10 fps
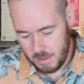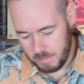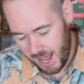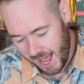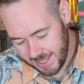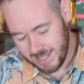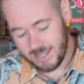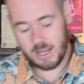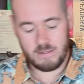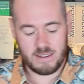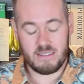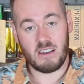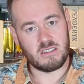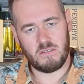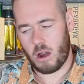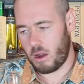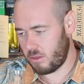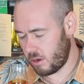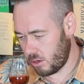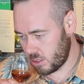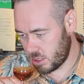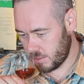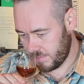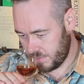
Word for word: but it hasn't delivered thus far on the nose.